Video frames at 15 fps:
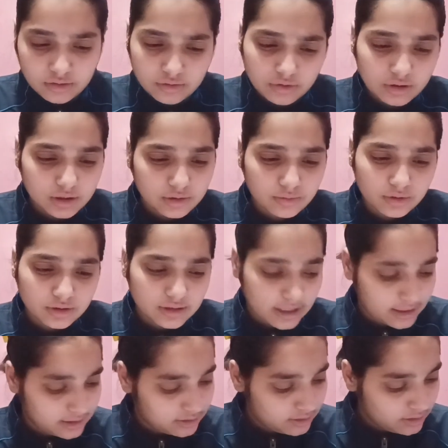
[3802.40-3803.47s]
so this was
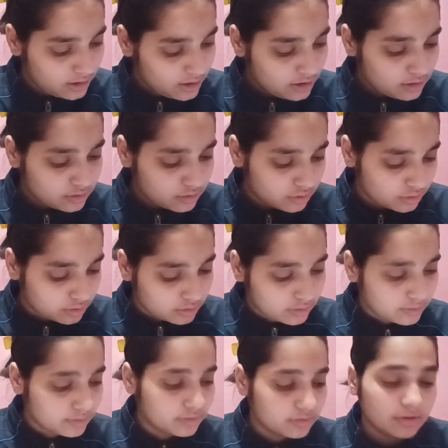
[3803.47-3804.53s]
that. So
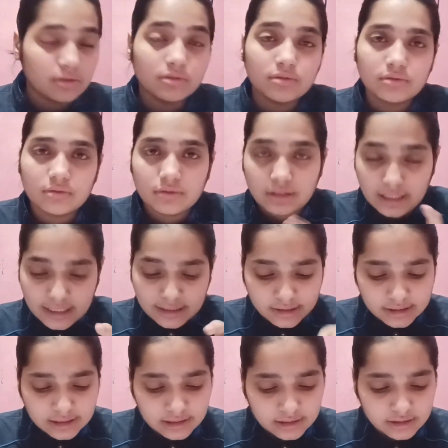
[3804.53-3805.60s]

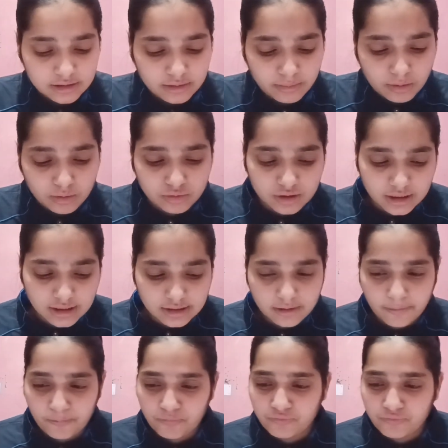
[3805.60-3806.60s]
let us learn about these.